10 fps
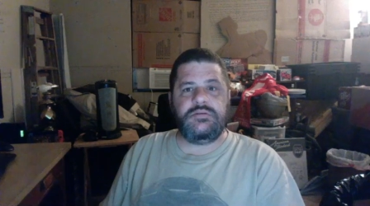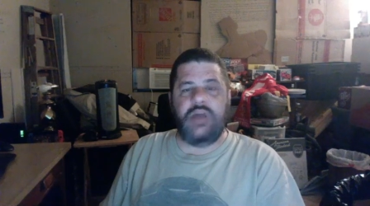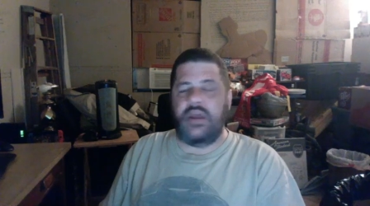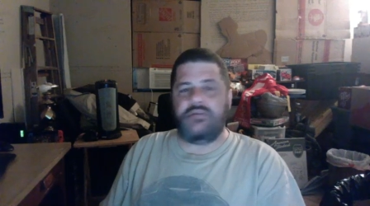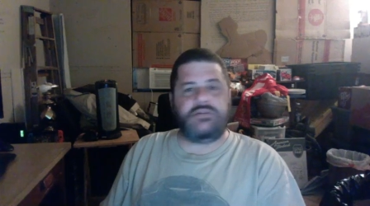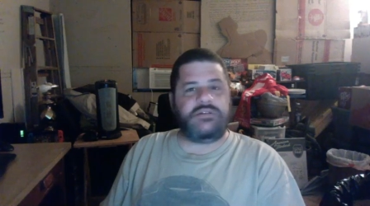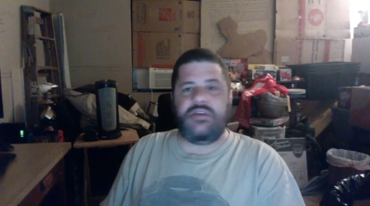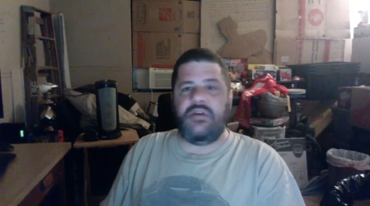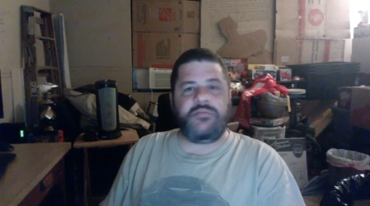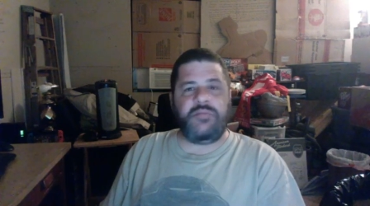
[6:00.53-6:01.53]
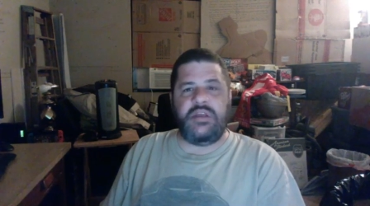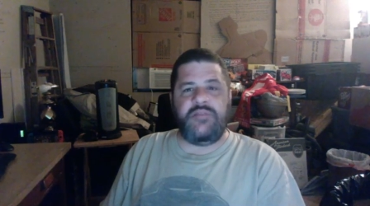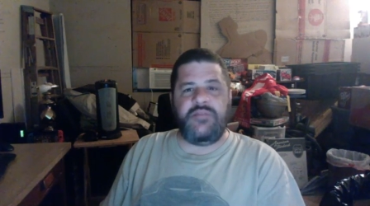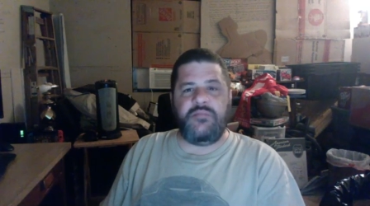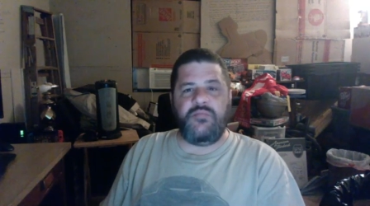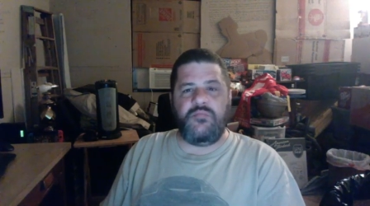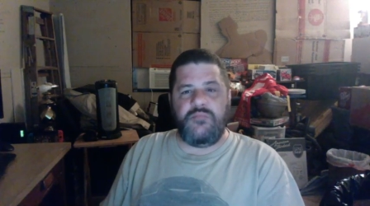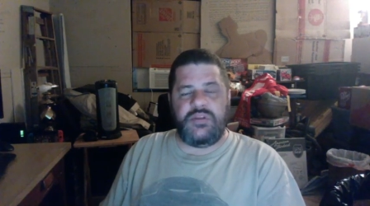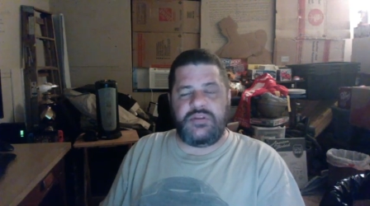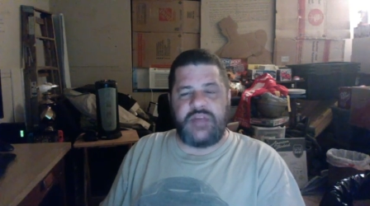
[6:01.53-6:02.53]
I don't say you have to believe it
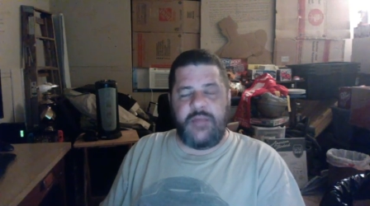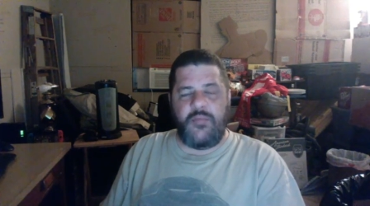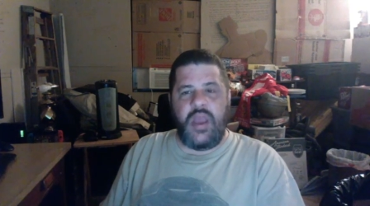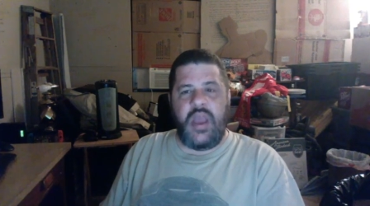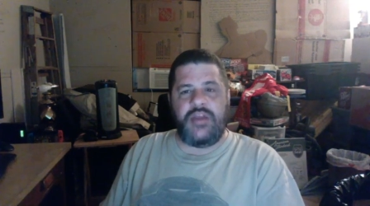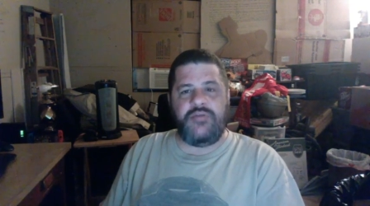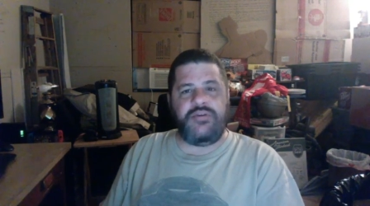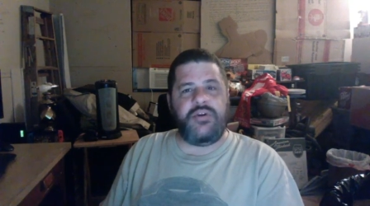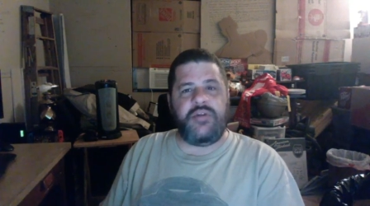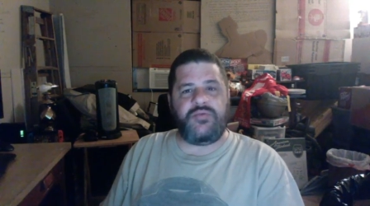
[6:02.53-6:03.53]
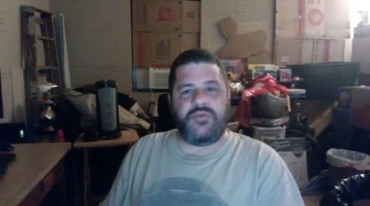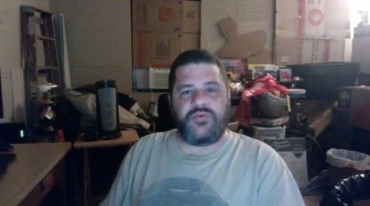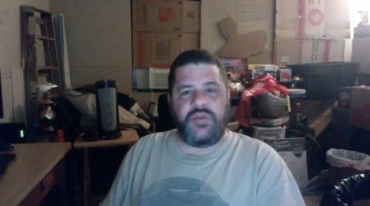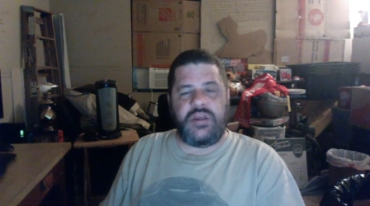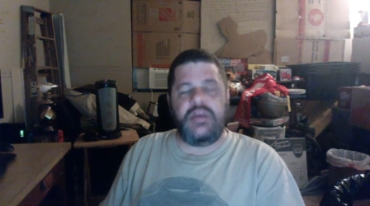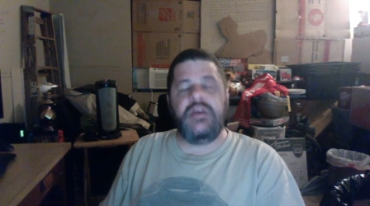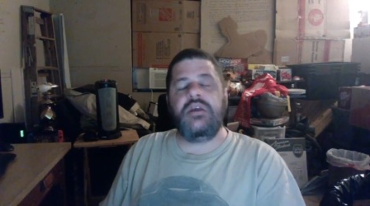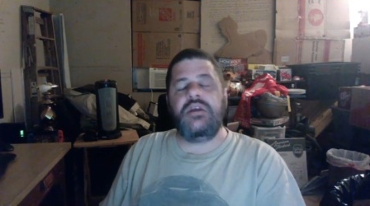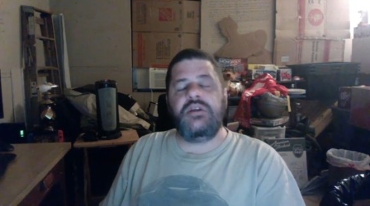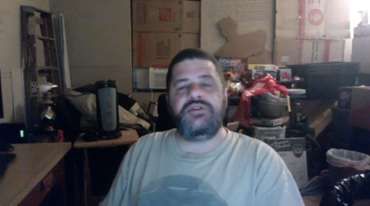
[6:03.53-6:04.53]
the same way I do. You don't have to agree.
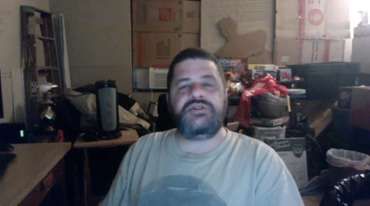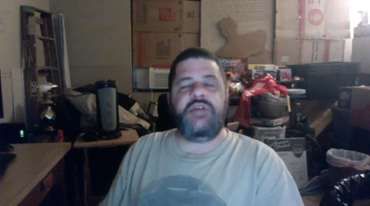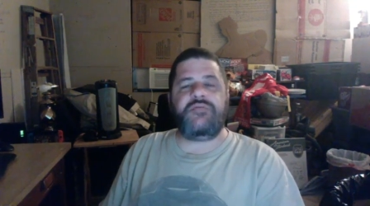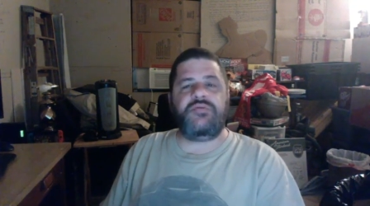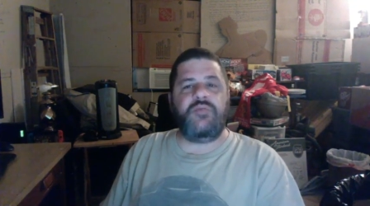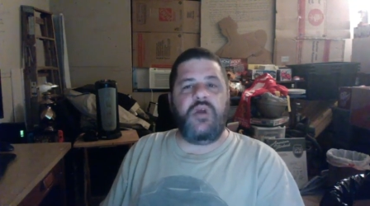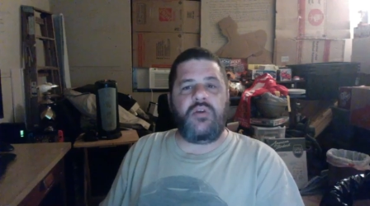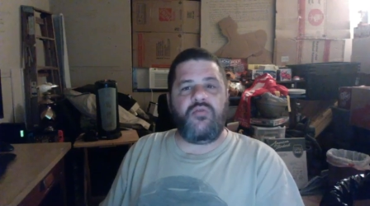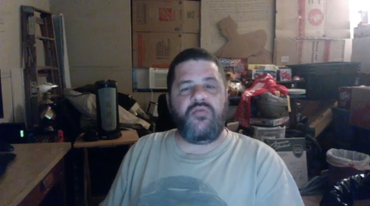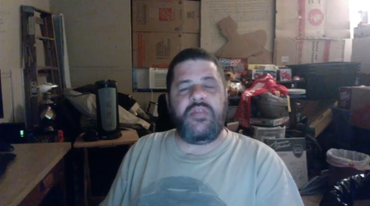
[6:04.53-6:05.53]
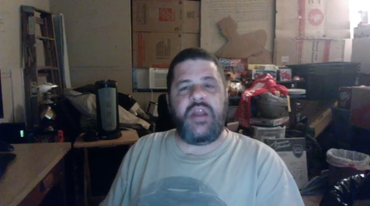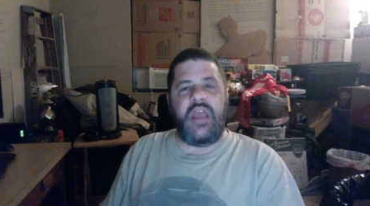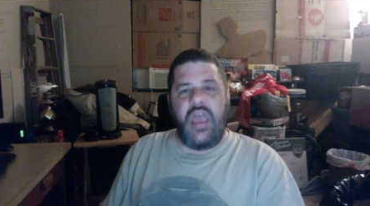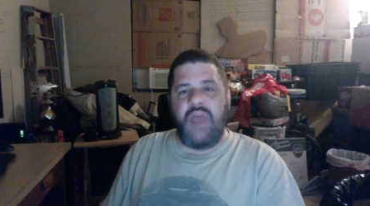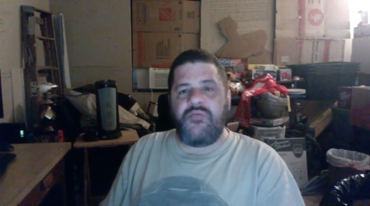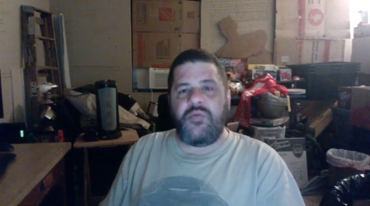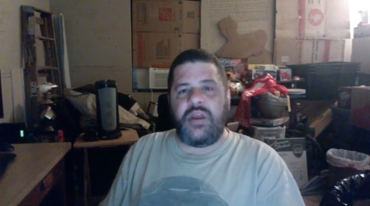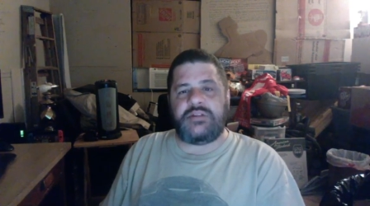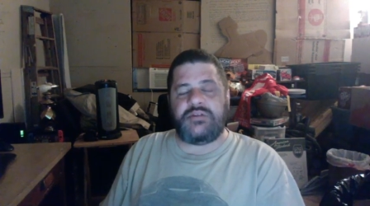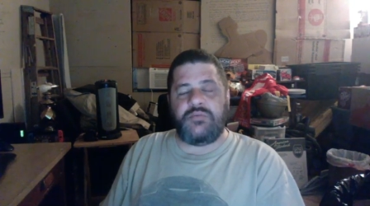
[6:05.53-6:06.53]
You just have to agree that everyone
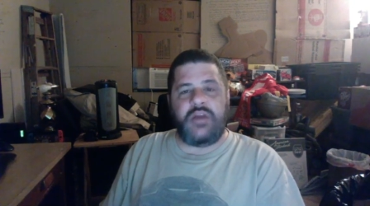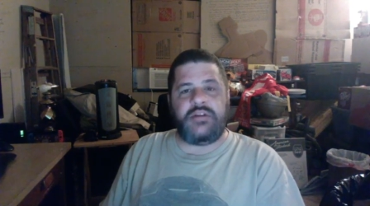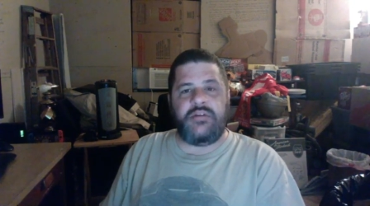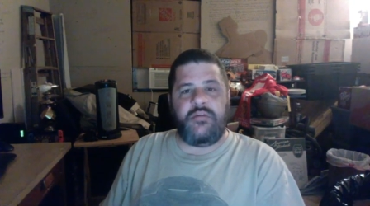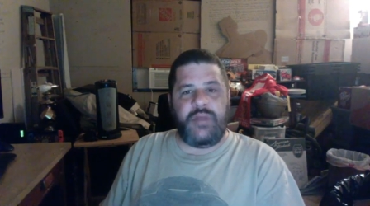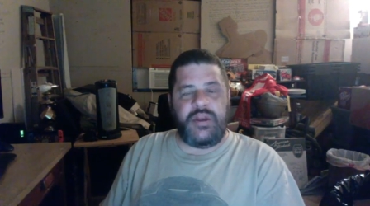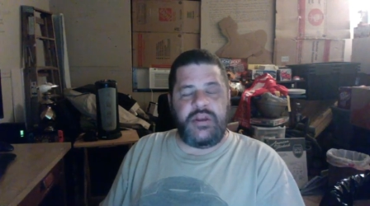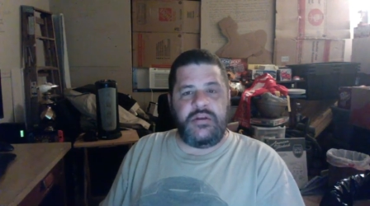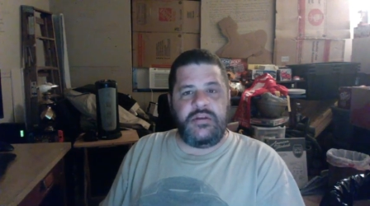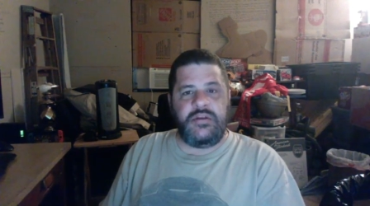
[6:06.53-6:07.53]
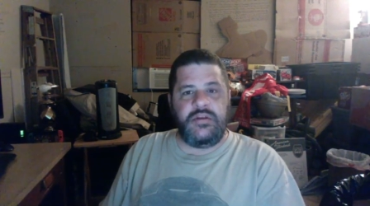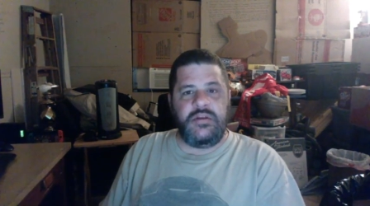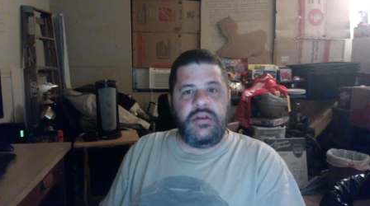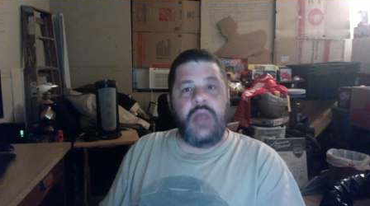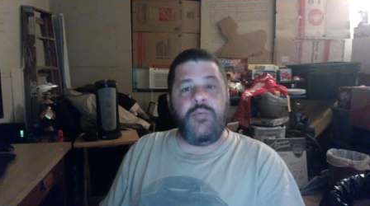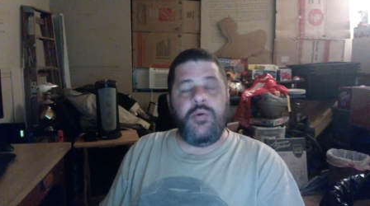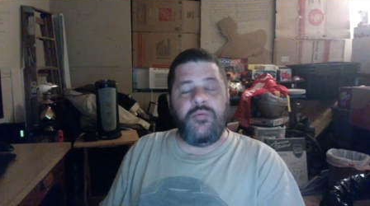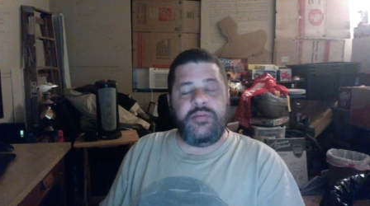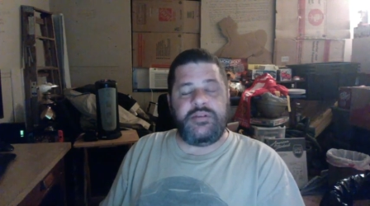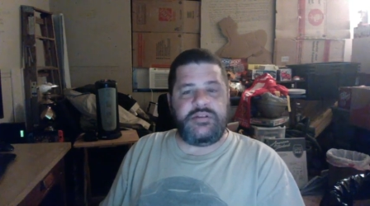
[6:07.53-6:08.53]
has the right to their opinion, and we will
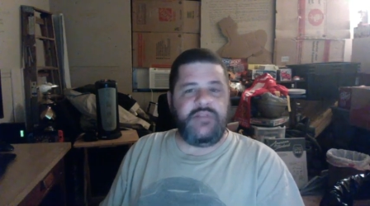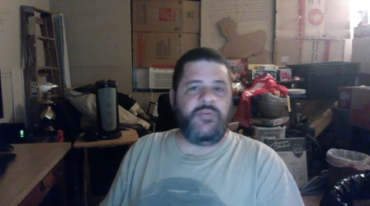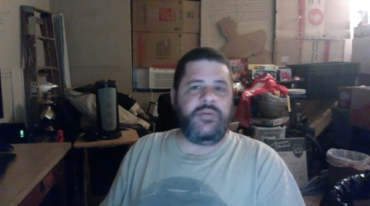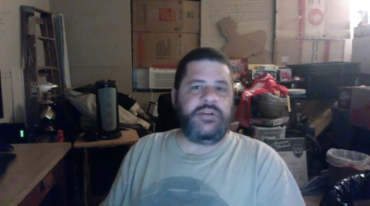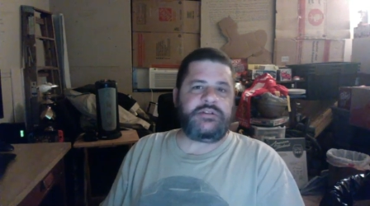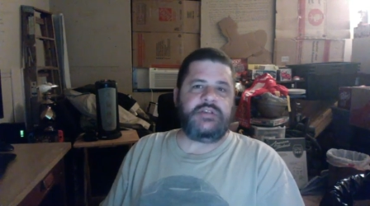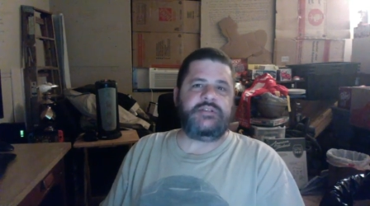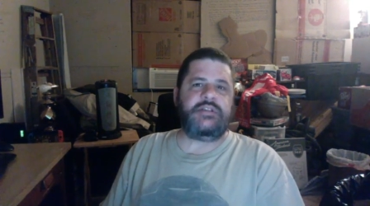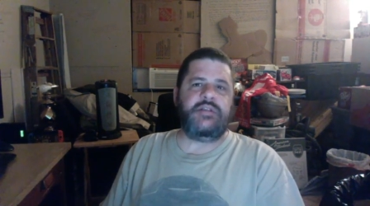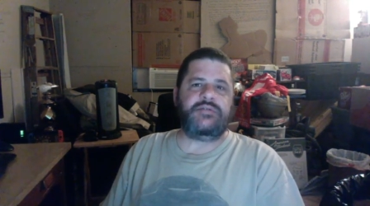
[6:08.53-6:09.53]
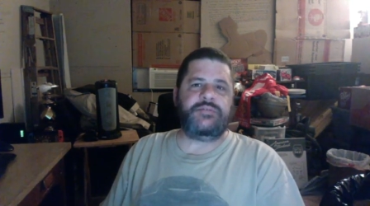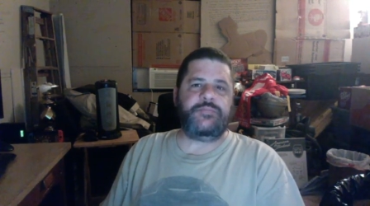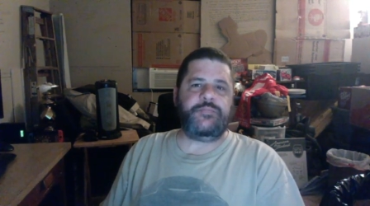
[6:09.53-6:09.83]
be civil when discussing those.